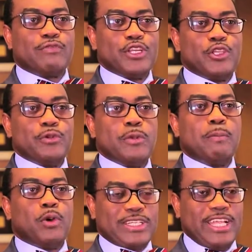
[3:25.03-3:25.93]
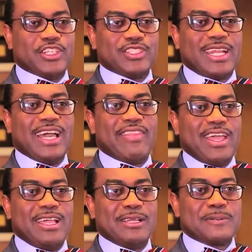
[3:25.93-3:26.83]
of the new potentials that are
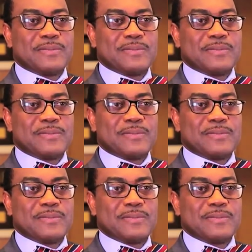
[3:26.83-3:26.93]
there.